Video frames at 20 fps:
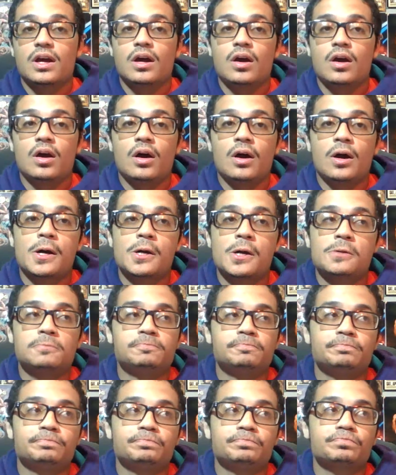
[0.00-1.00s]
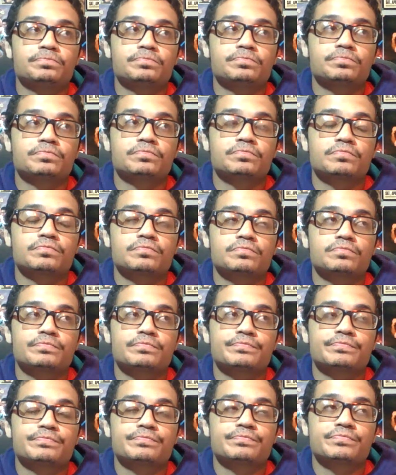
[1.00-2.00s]

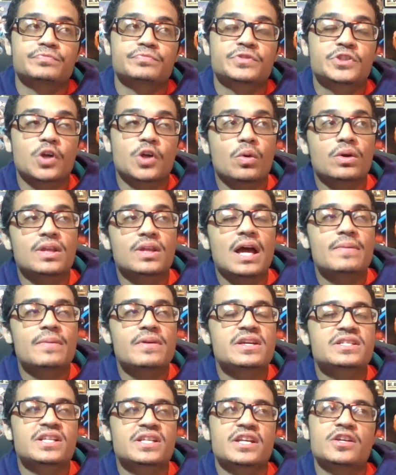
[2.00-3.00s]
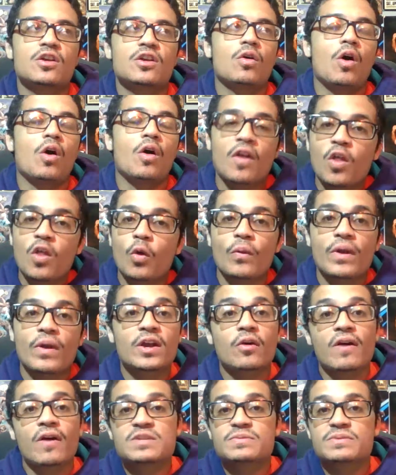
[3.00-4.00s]
So with that being said, you know, another
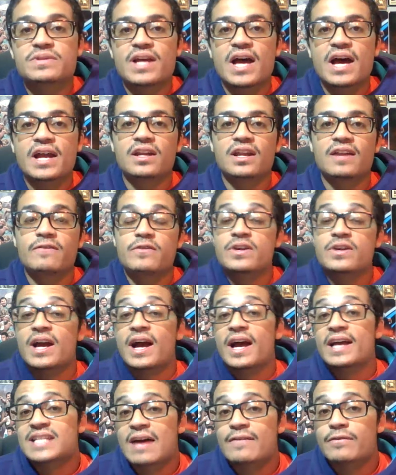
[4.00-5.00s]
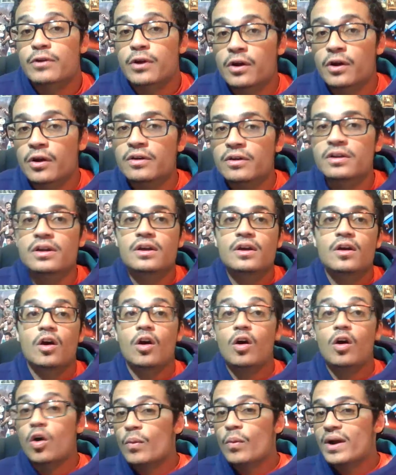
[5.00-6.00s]
wrinkle has been added. And if you guys haven't heard
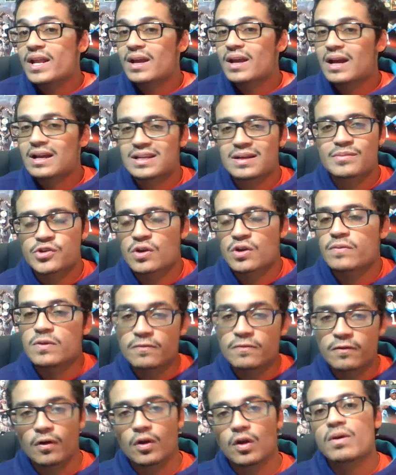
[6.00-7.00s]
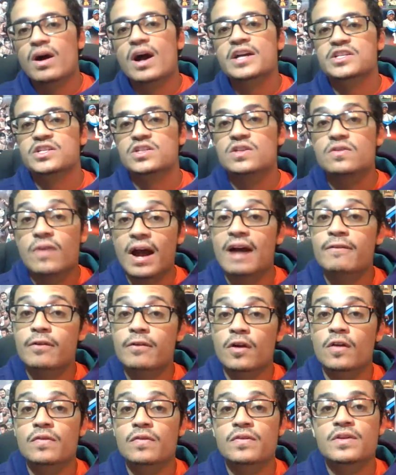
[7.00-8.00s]
already, as I'm sure if you follow boxing, you have
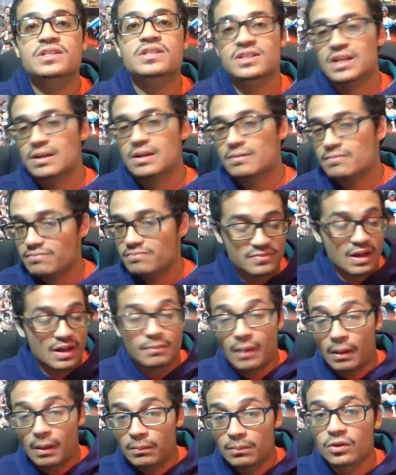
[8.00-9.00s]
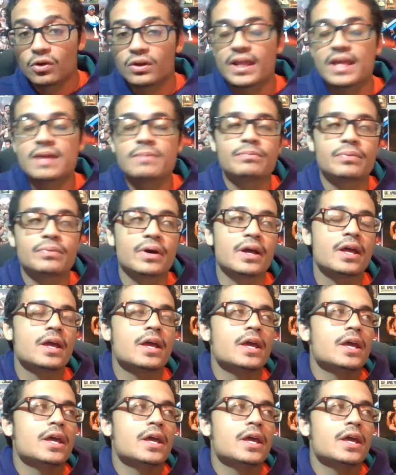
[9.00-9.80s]
heard this, because I'm a little late, but